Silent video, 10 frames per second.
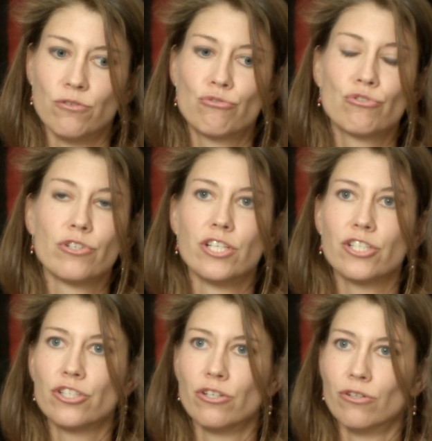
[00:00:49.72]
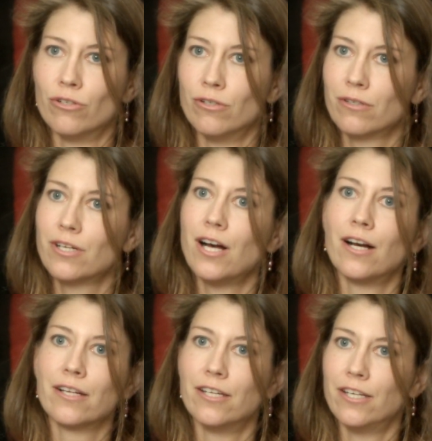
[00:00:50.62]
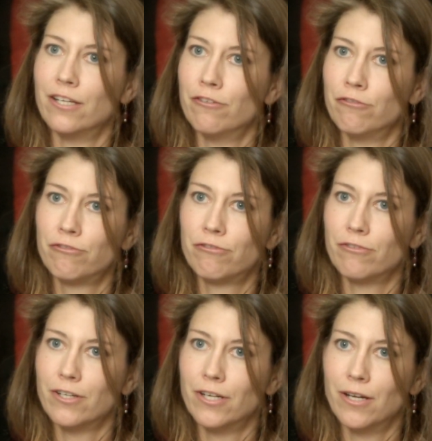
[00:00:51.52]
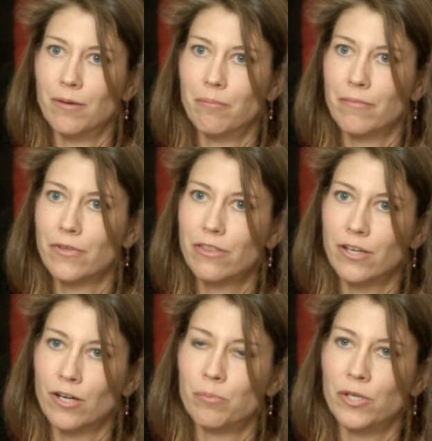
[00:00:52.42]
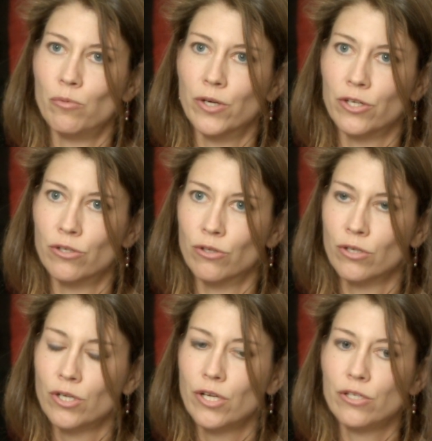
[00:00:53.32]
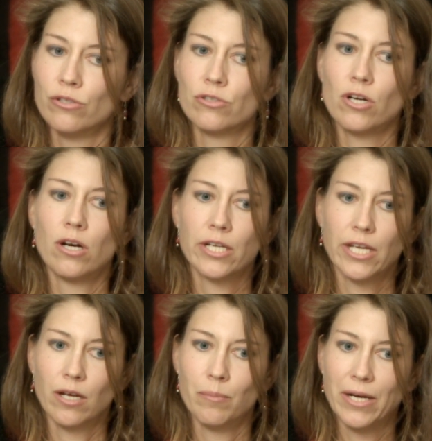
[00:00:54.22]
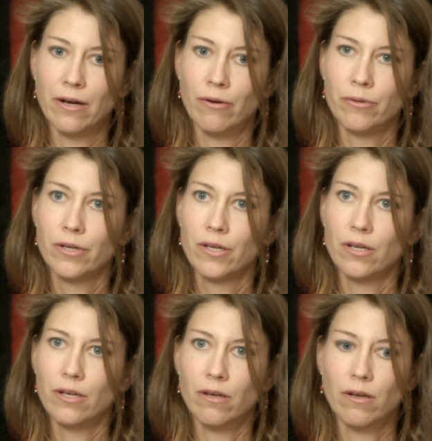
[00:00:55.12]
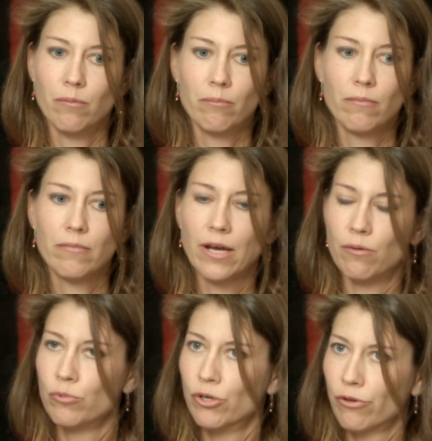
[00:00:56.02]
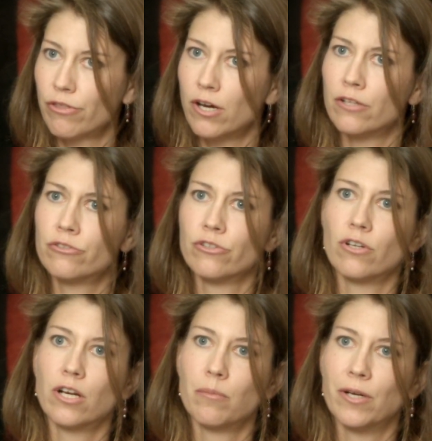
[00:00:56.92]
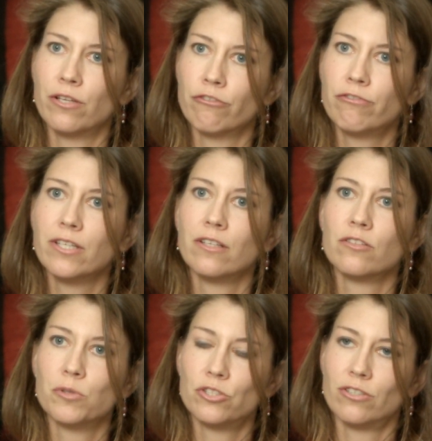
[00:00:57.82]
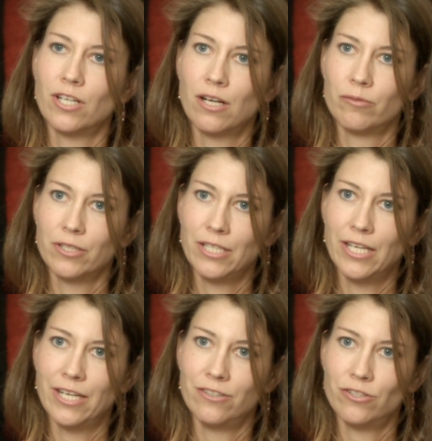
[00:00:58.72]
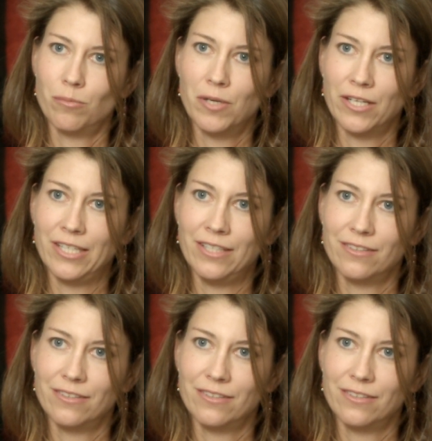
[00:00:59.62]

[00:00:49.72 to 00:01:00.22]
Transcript: traditional cognitive therapy, where you're talking about your thoughts, you're talking about your feelings, but you're not really getting to the body